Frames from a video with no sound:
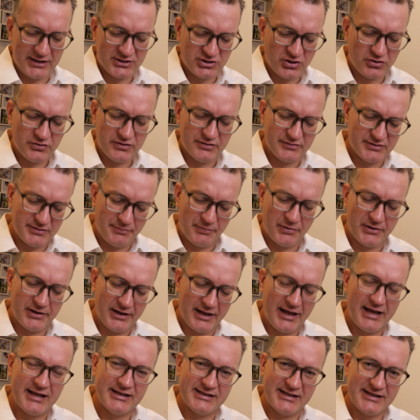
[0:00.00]
told them to put
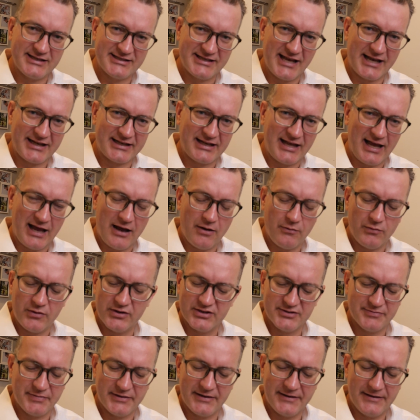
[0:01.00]
it exactly how it
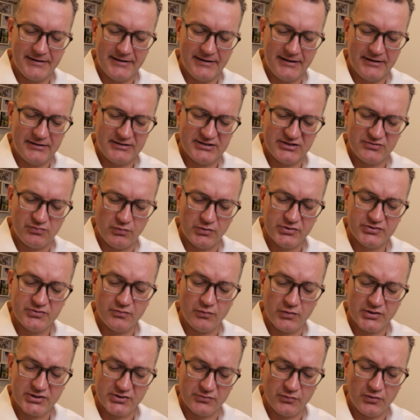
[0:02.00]
was, but it just
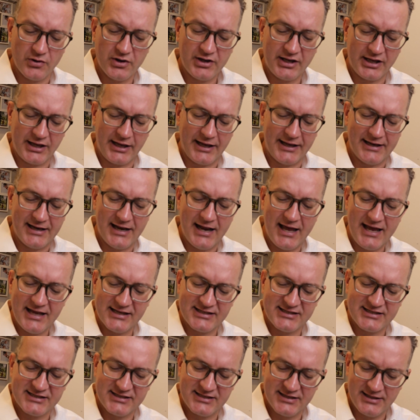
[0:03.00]
wasn't working
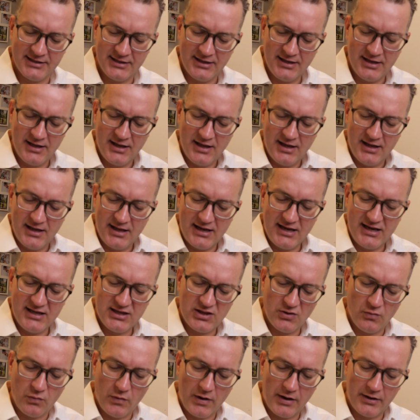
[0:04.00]
unless
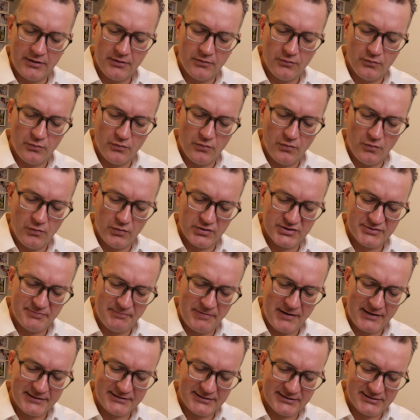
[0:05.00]
Ether 1 was
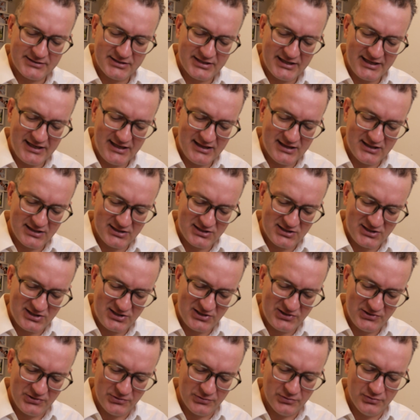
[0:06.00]
plugged into Ether
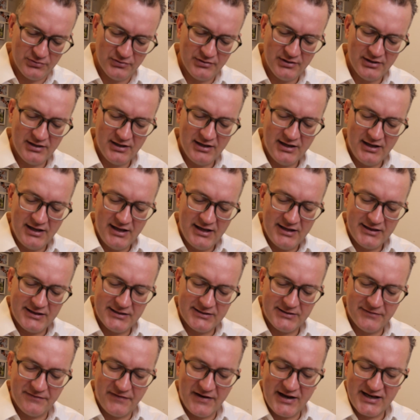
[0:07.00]
2, the
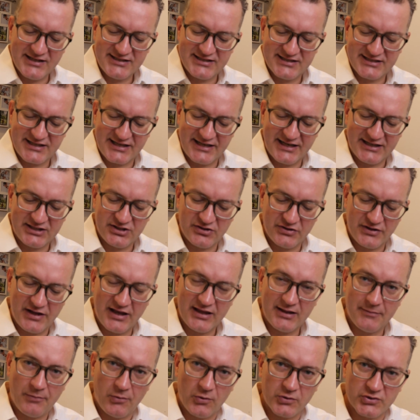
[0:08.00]
devices connected on the
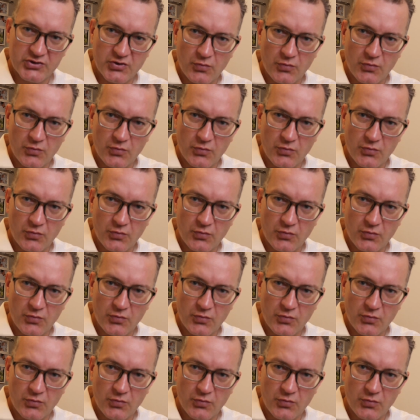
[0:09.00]
other